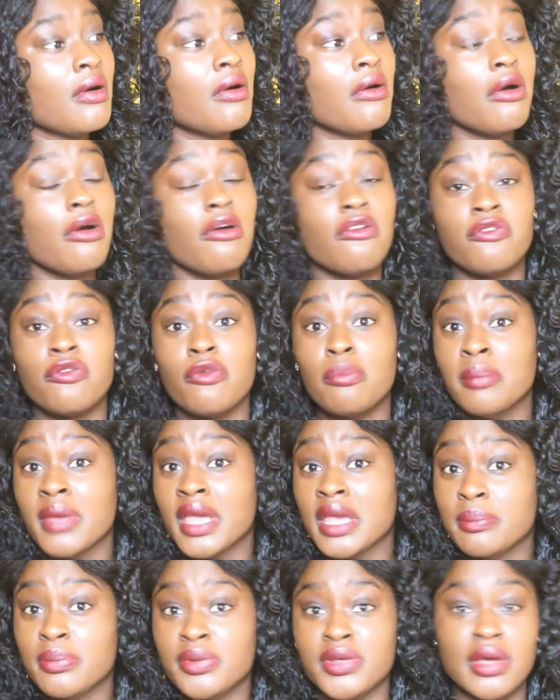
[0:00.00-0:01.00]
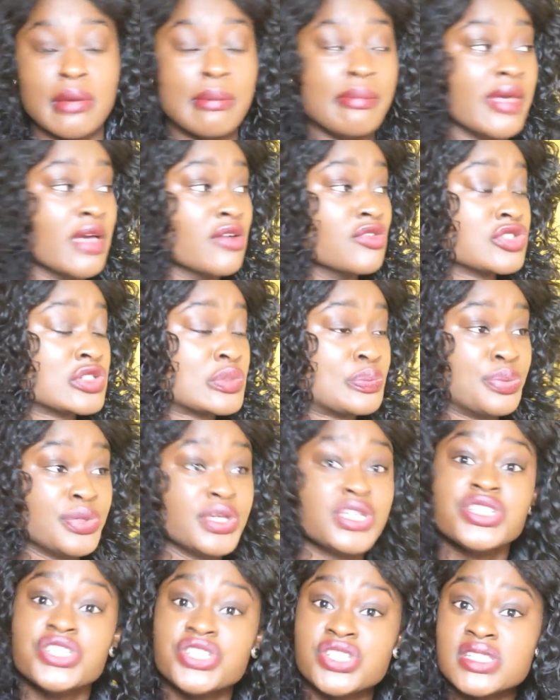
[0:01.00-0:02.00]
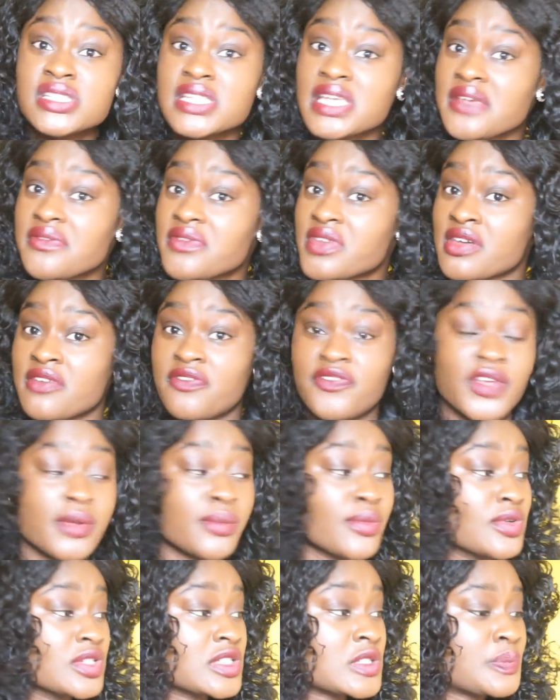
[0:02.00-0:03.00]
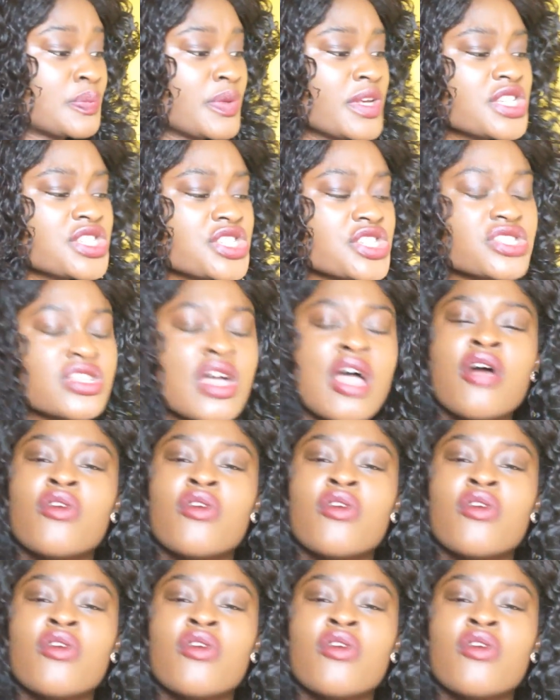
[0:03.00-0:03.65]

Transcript: of maybe a male species, even a female species,